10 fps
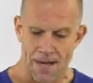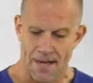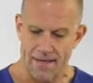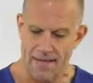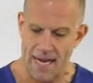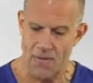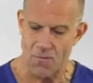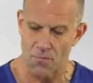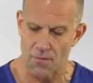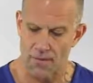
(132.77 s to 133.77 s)
And today
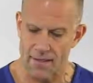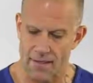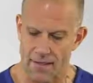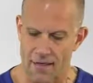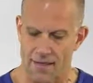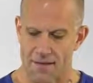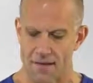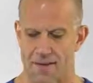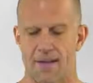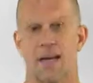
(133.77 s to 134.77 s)
we're really going to
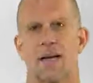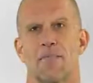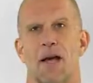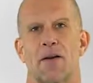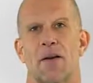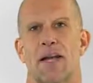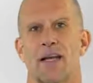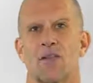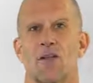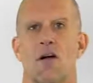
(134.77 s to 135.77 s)
get a better
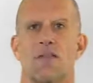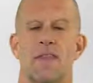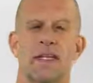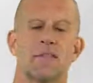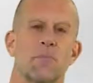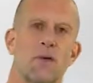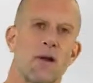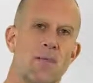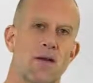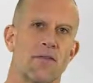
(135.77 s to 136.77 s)
handle on this
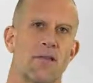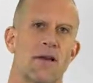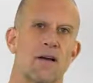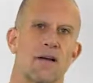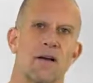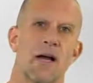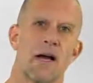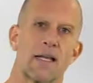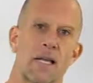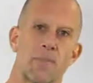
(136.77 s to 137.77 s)
parameter, the
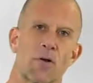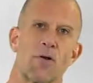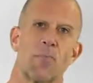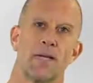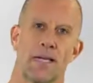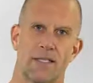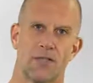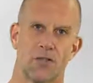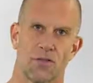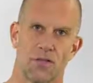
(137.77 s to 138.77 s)
uh, chemical
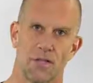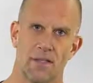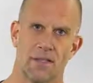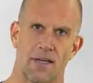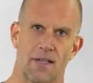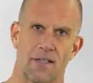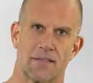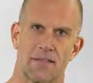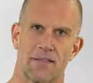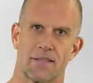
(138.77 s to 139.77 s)
potential of the
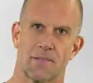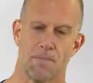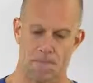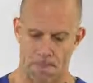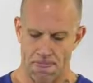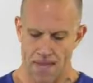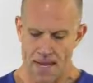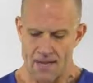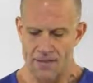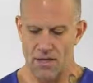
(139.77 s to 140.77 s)
system.
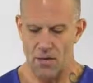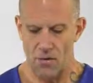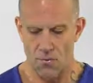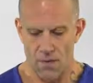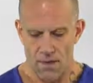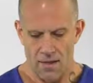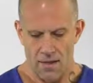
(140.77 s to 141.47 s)
So.